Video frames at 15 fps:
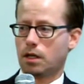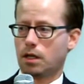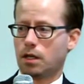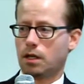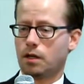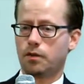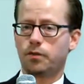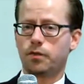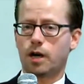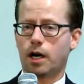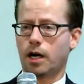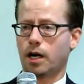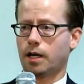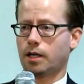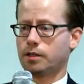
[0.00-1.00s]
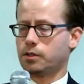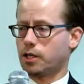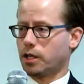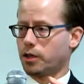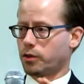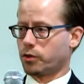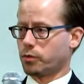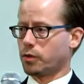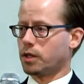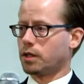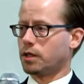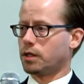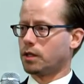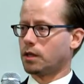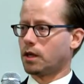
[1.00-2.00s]
if on day
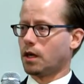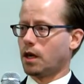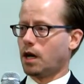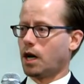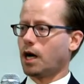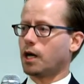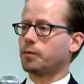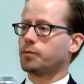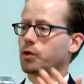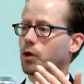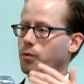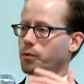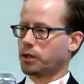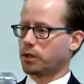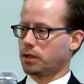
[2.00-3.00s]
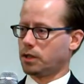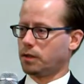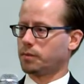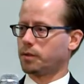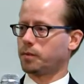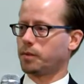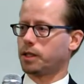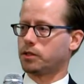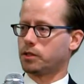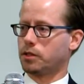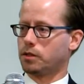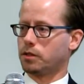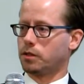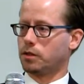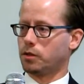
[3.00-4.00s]
three, I appropriately
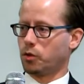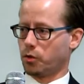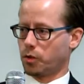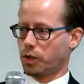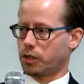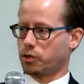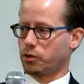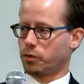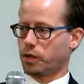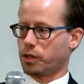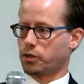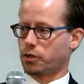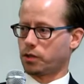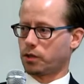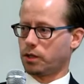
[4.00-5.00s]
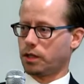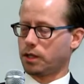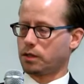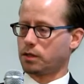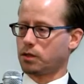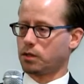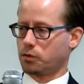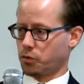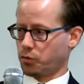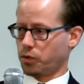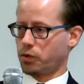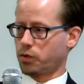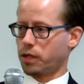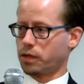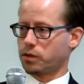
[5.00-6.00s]
implemented your right to erasure
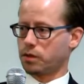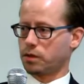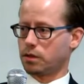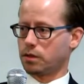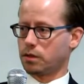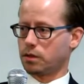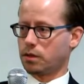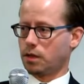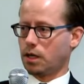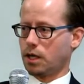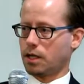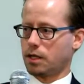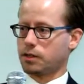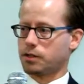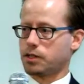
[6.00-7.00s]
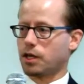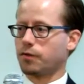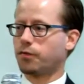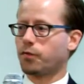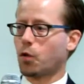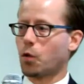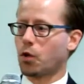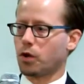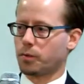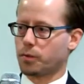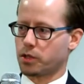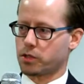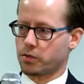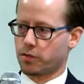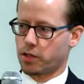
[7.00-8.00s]
request, and on day four,
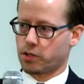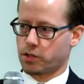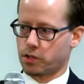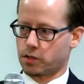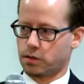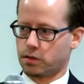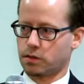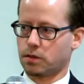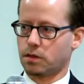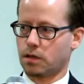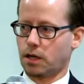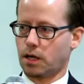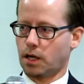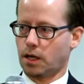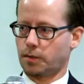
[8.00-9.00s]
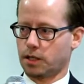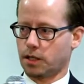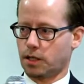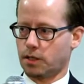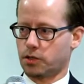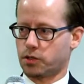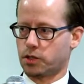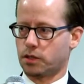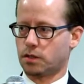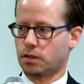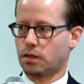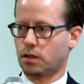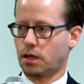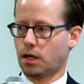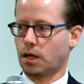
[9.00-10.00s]
preservation
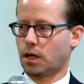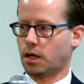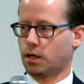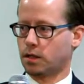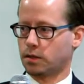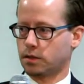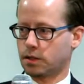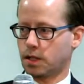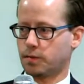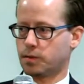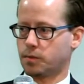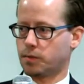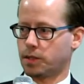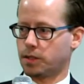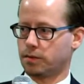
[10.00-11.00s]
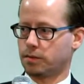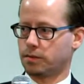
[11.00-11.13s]
obligation came to being.